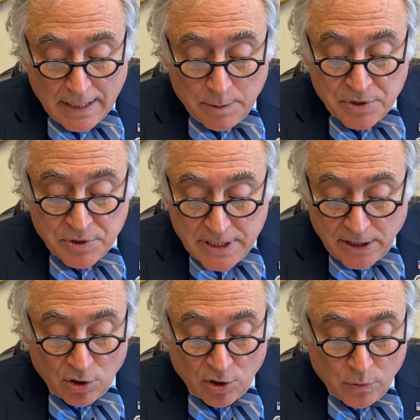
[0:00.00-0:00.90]
in
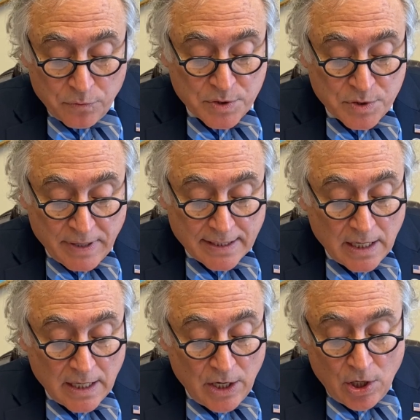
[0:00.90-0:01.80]
particular with
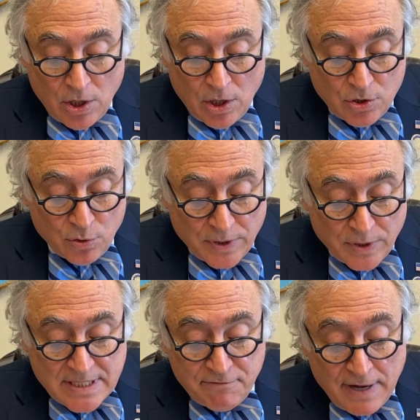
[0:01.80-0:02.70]
respect to the
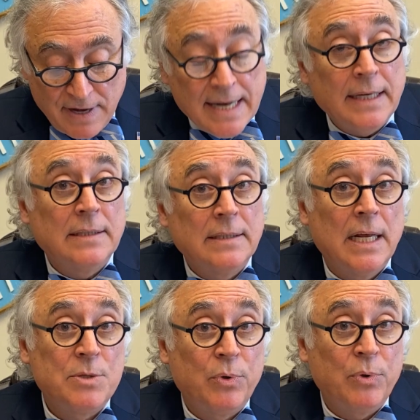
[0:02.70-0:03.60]
recent findings
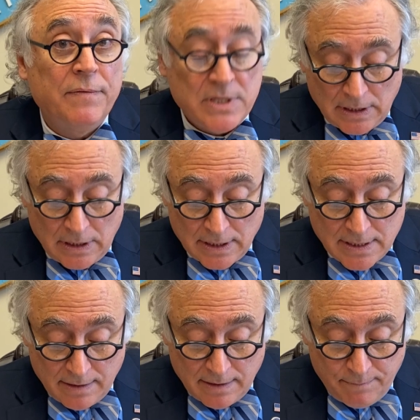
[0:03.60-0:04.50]
as previously
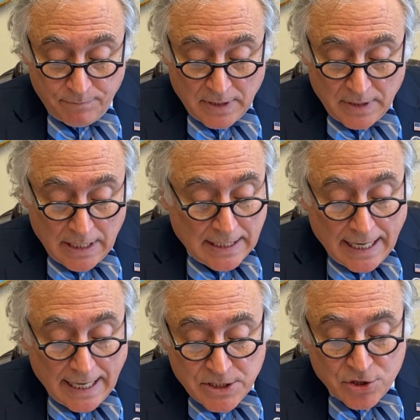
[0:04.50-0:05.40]
listed.
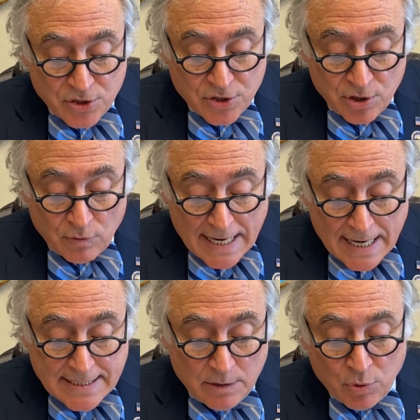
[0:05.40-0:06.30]
Cases are still
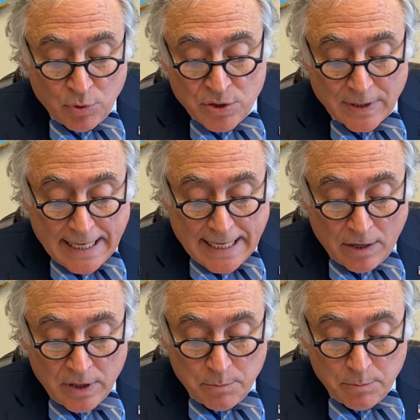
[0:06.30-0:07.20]
rising in Brunswick
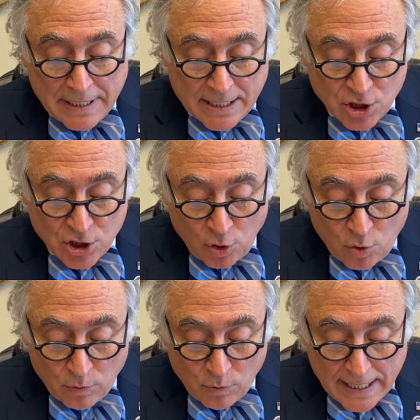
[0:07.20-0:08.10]
County, but at a
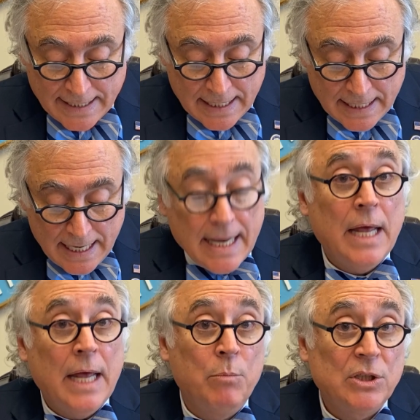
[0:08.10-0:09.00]
slower rate
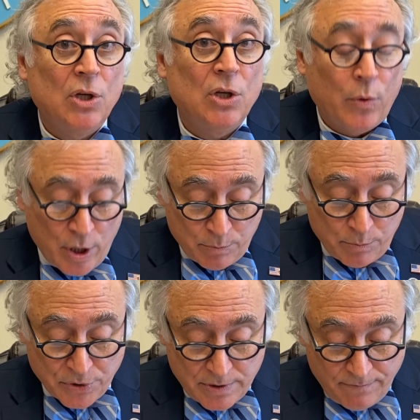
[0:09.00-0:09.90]
and much lower
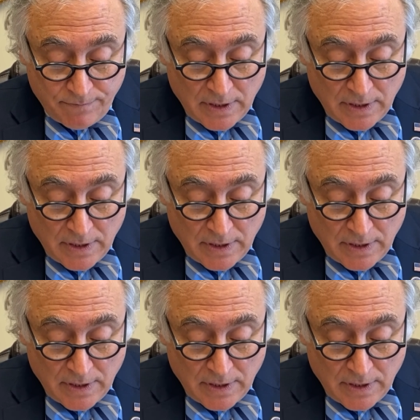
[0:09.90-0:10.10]
numbers.